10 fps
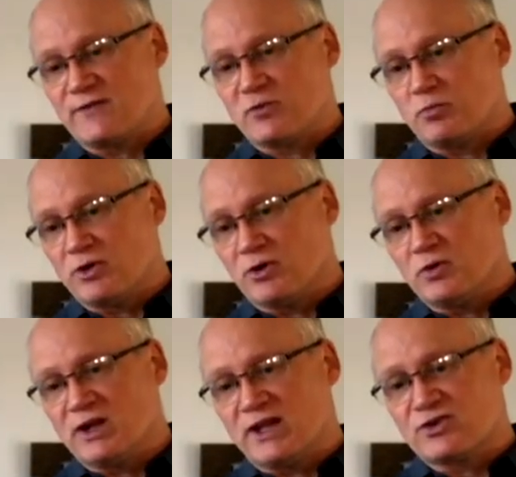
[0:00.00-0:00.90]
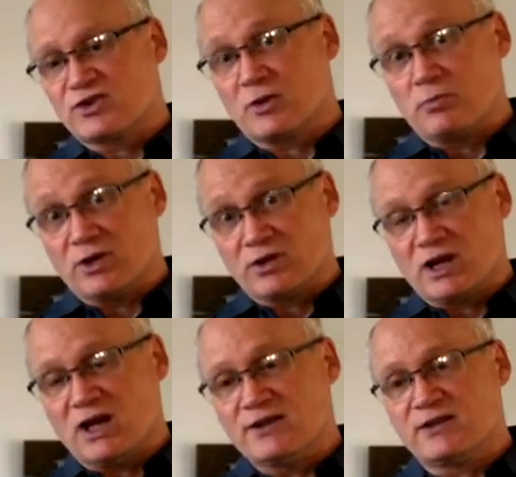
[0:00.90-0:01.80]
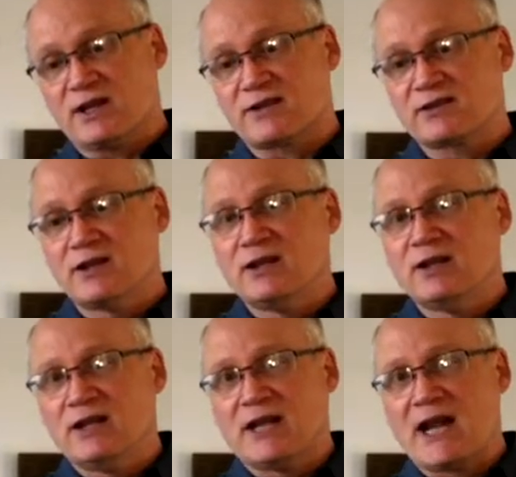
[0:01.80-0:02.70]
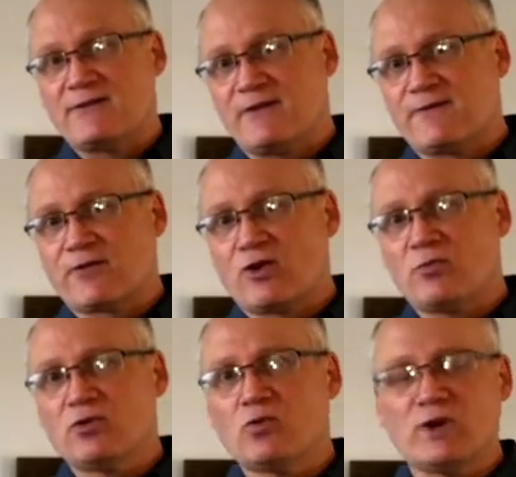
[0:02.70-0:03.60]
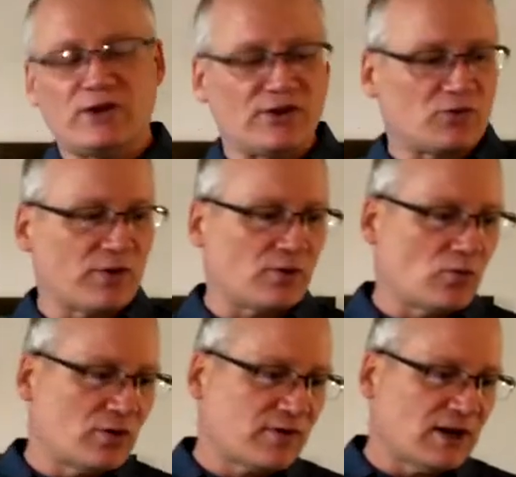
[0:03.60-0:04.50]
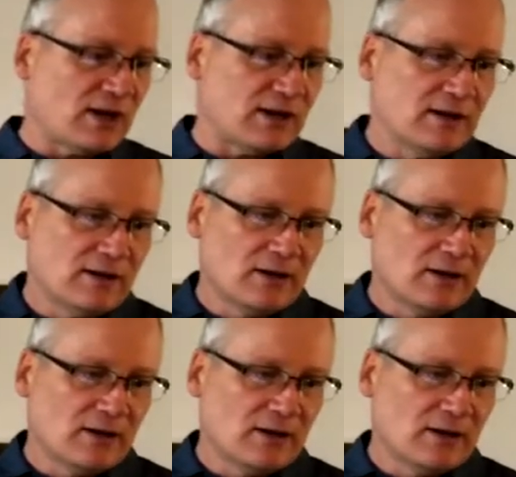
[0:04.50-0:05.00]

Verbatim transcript: We have to build relationship, build context, and have a verbal witness with the Word of God.